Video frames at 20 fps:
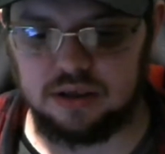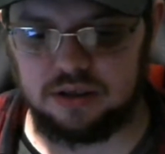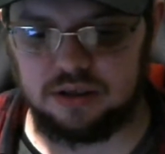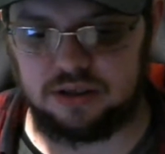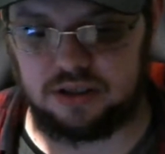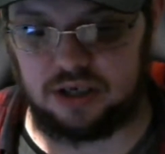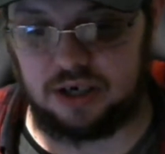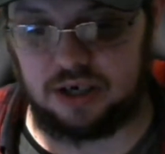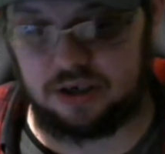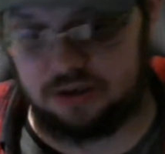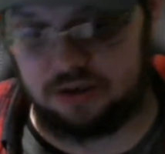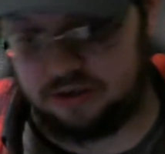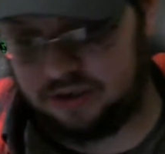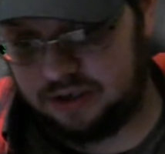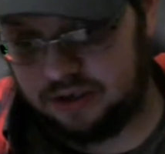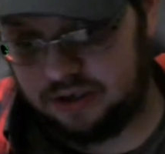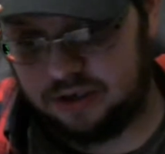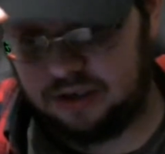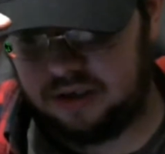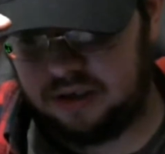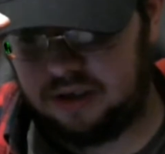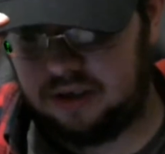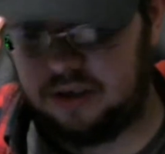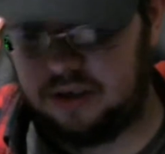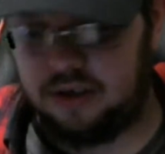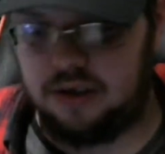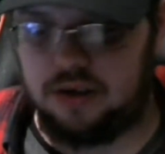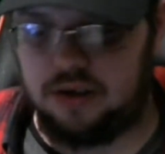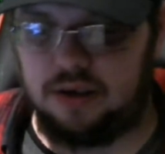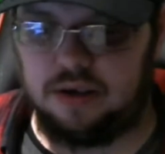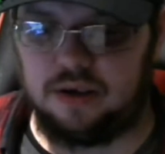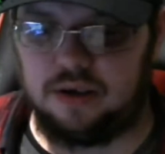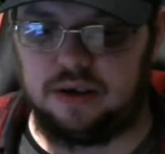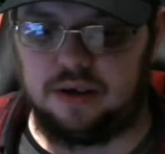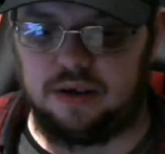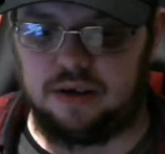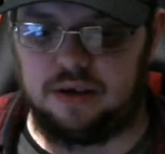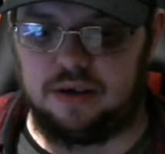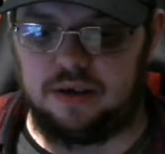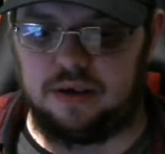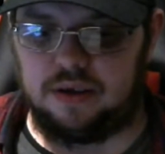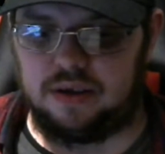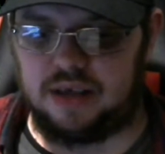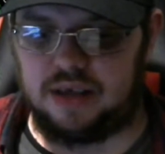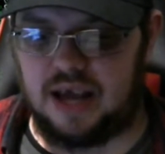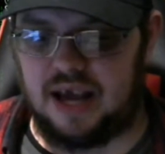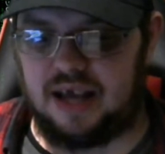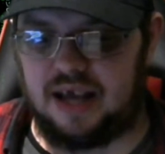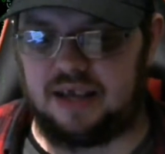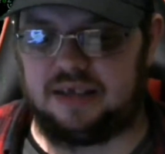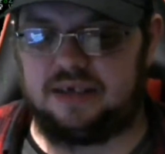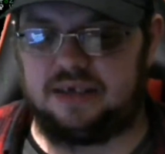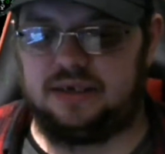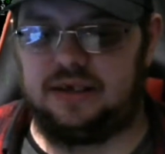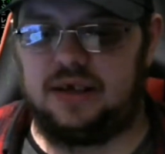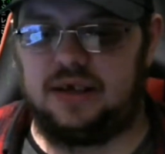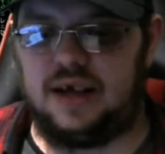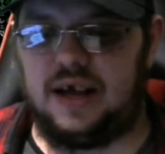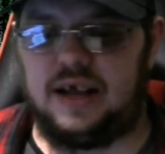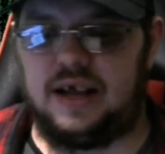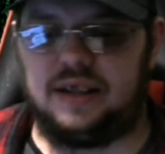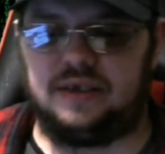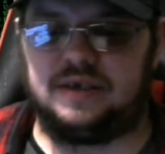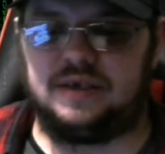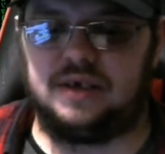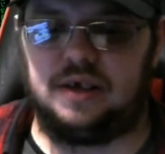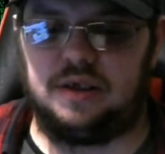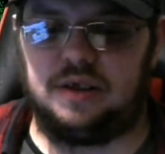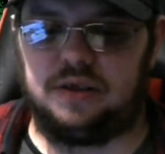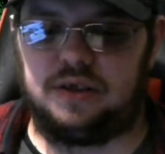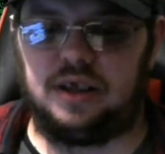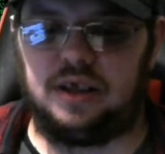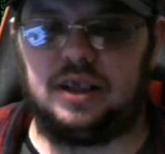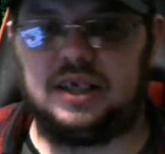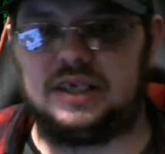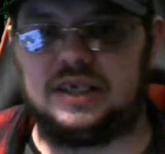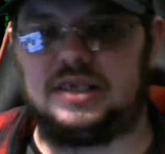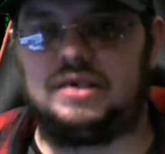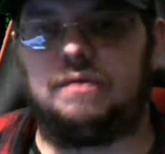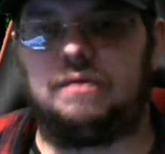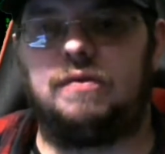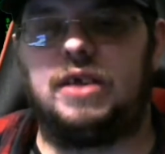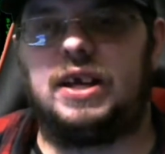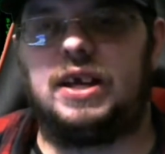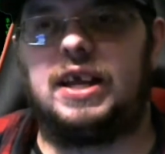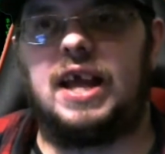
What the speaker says: So Yeah, and the list of the